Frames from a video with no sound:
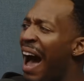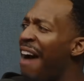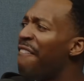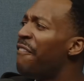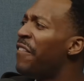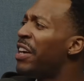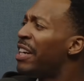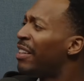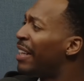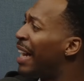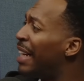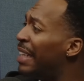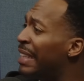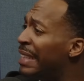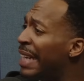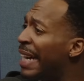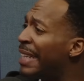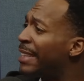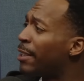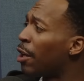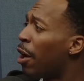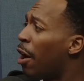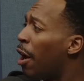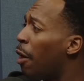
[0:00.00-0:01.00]
I feel like
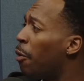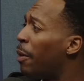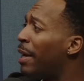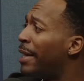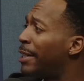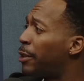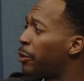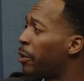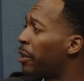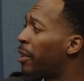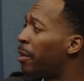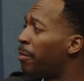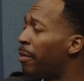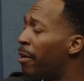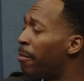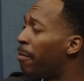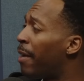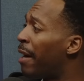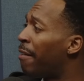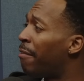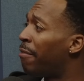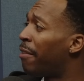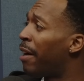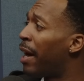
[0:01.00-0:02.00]
that's always sort of been
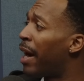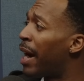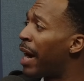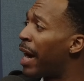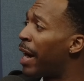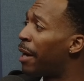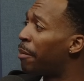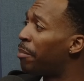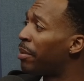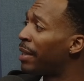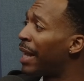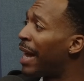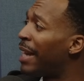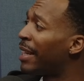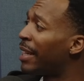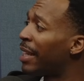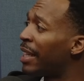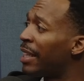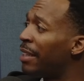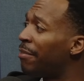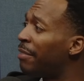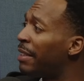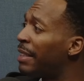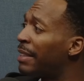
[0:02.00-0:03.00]
my vibe. Like,
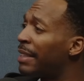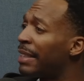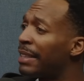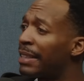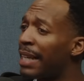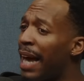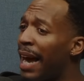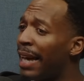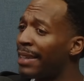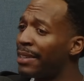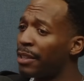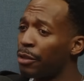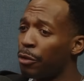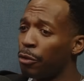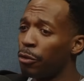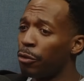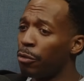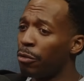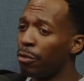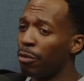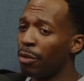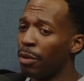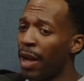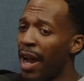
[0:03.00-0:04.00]
even since high
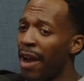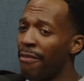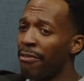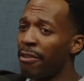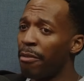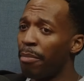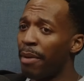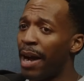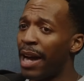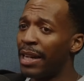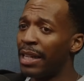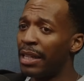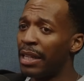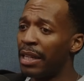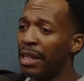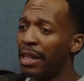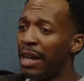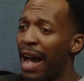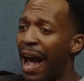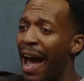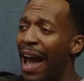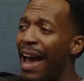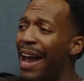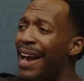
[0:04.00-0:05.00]
school, I
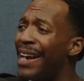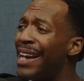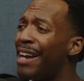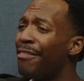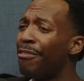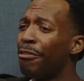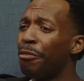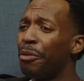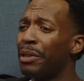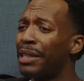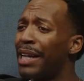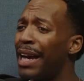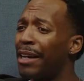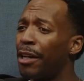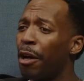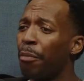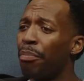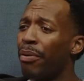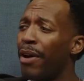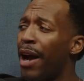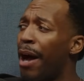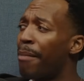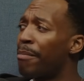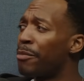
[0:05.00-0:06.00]
ain't never really had no
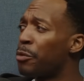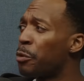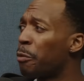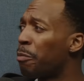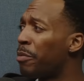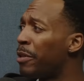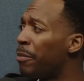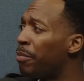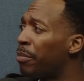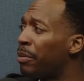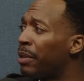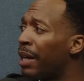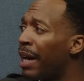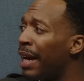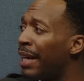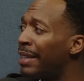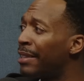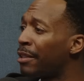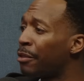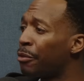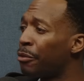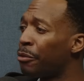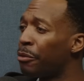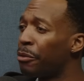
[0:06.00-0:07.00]
problems with people in high
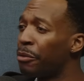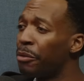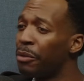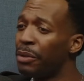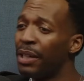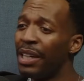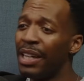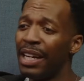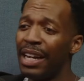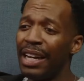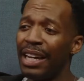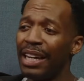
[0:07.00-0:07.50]
school.